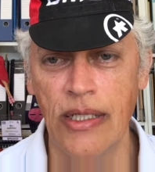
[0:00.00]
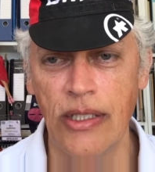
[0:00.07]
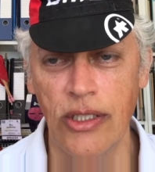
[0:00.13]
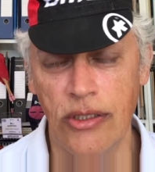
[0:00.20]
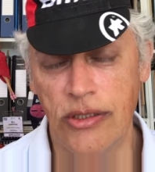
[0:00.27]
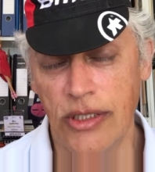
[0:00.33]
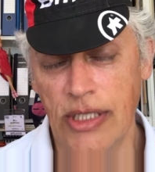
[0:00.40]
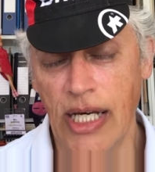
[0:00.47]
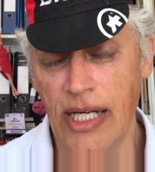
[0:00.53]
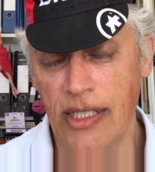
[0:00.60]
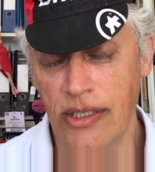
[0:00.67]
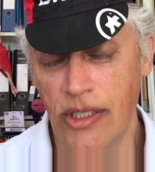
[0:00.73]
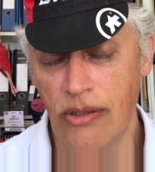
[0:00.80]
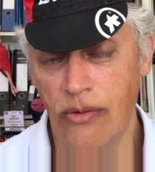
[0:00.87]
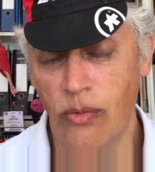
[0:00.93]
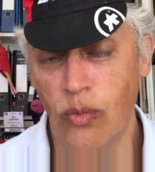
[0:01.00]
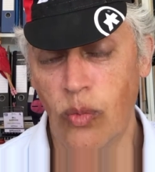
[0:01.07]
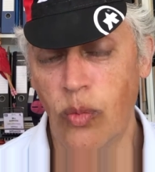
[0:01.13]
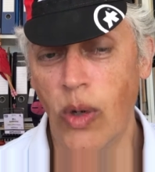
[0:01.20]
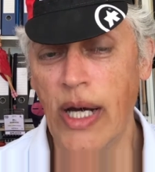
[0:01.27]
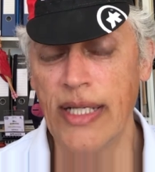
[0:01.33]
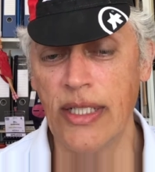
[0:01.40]
You could argue,
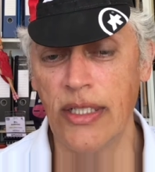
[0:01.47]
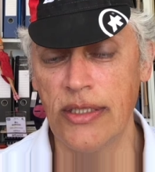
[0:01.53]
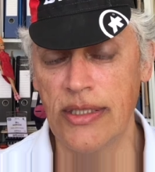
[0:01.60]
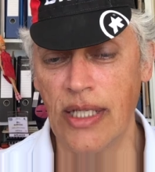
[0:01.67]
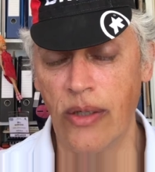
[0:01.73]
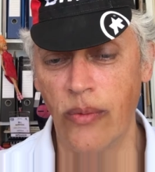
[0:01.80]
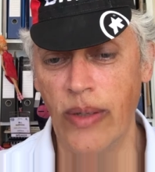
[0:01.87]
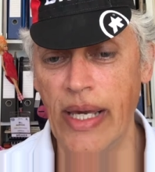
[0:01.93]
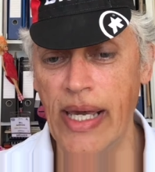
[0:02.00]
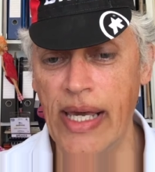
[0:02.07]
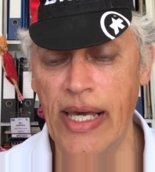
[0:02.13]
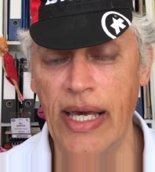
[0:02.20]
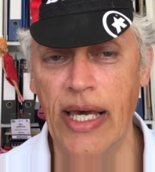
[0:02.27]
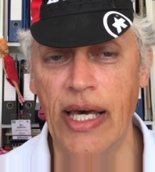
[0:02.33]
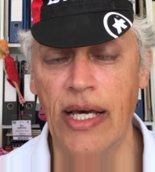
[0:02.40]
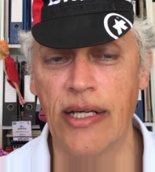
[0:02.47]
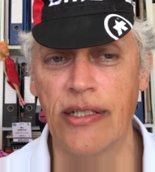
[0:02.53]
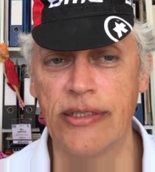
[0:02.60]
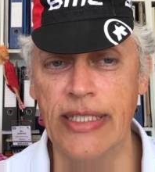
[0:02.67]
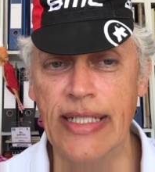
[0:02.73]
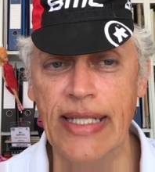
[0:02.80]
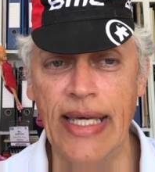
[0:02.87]
why don't I wear a
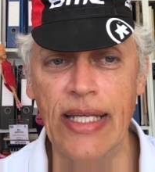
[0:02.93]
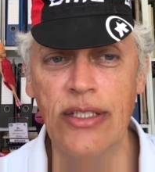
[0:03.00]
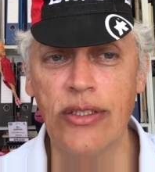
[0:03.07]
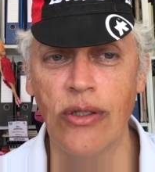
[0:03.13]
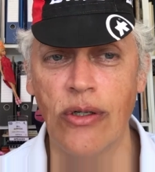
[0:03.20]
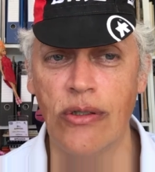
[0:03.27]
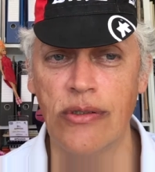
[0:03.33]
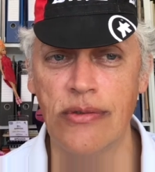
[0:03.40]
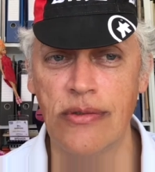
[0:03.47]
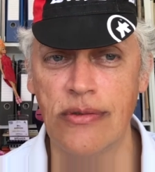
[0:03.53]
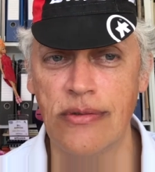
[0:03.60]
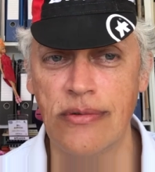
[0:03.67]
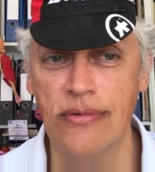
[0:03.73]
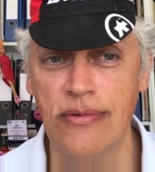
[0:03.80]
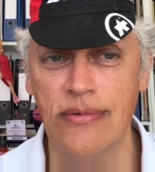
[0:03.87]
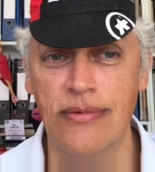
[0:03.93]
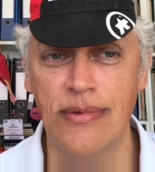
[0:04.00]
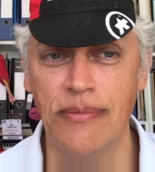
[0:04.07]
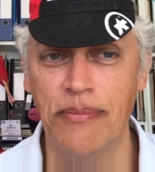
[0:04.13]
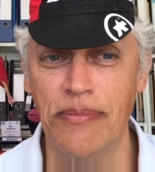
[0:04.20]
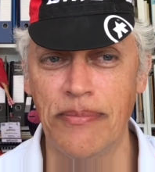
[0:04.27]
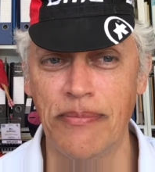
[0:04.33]
Green Edge or
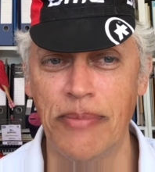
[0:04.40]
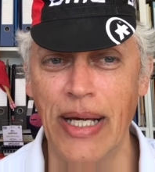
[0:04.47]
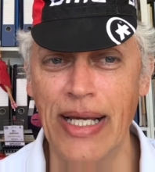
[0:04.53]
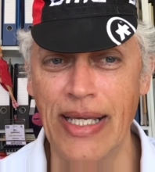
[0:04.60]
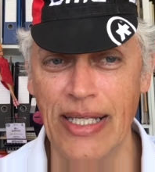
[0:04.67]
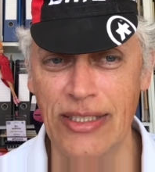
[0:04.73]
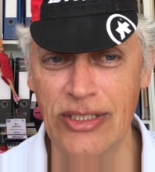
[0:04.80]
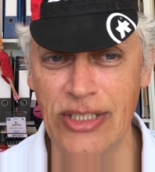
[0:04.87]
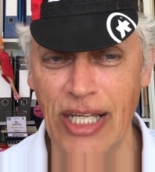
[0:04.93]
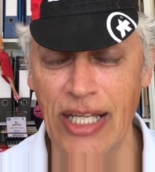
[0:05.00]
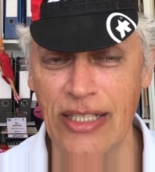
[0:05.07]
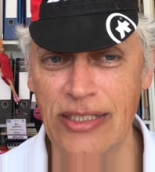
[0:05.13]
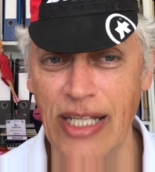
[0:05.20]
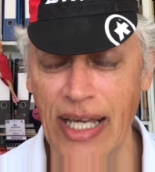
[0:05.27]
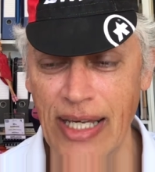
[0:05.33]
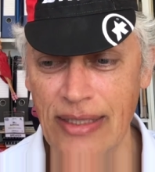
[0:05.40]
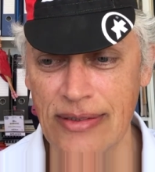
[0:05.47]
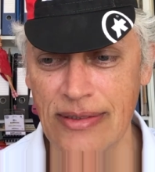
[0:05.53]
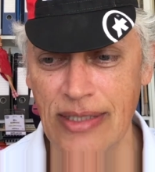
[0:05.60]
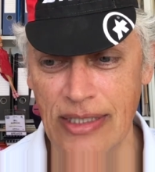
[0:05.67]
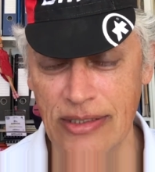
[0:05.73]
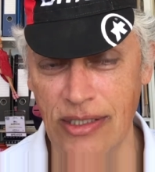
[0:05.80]
Bike Exchange hat?
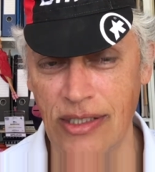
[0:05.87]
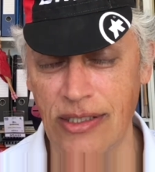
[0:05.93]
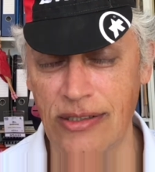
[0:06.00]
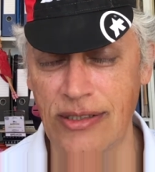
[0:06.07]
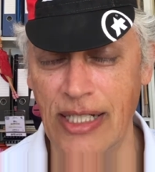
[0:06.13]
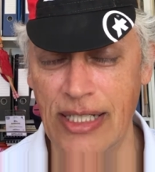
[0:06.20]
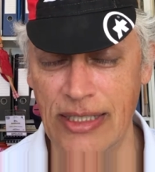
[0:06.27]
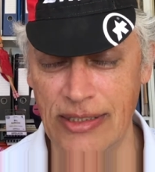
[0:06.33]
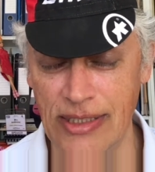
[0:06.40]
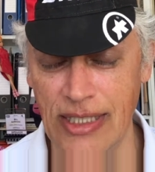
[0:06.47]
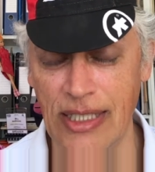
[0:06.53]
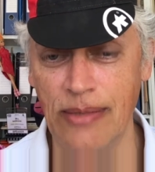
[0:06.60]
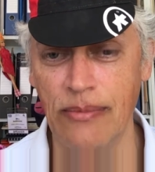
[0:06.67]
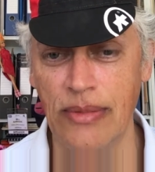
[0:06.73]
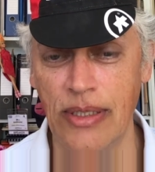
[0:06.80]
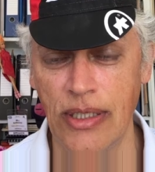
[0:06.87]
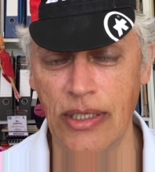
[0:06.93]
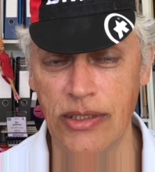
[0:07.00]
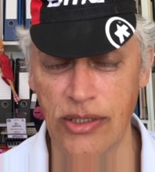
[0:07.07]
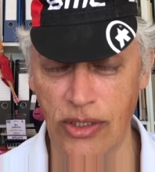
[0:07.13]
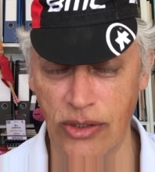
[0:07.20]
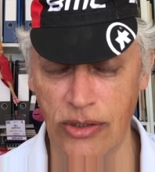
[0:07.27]
It's an Australian team.
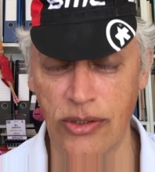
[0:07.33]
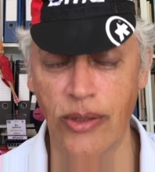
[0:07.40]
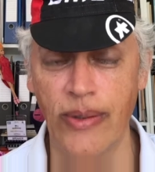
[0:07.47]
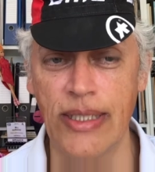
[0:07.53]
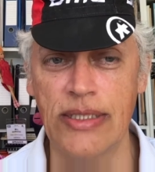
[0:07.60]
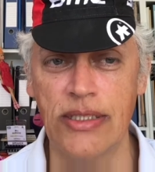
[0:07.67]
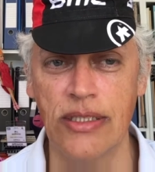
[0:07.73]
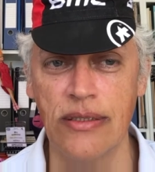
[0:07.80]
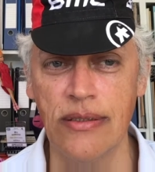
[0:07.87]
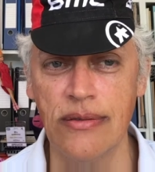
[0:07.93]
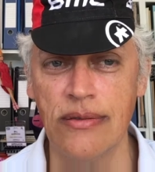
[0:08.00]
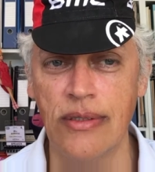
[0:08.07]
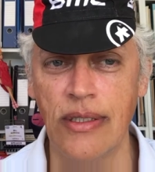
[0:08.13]
It's a good question.